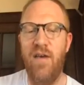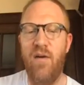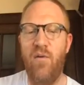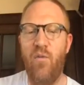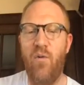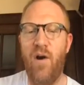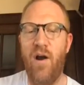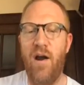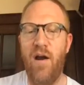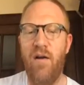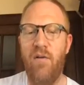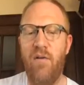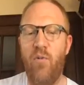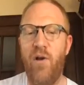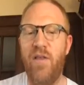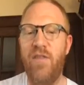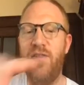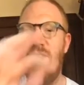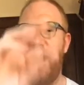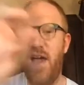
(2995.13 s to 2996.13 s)
where
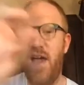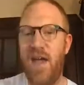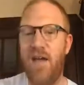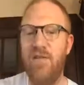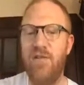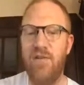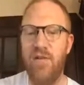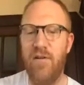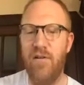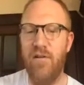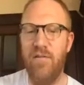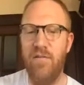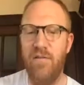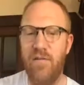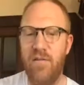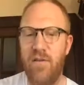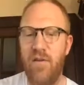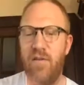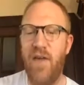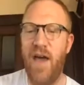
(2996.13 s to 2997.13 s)
once they answer,
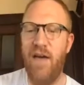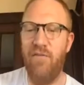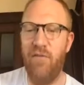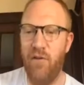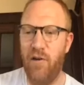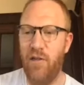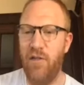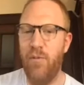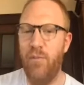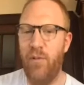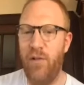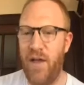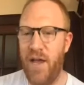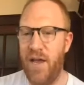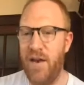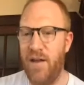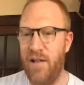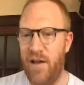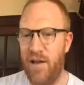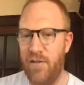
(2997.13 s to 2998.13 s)
do they have to
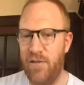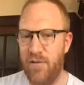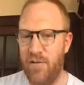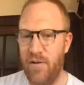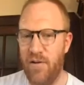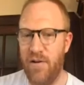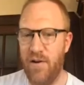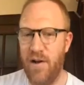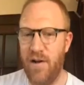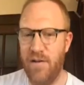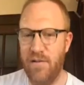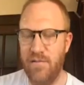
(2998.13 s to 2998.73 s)
explain an answer or not?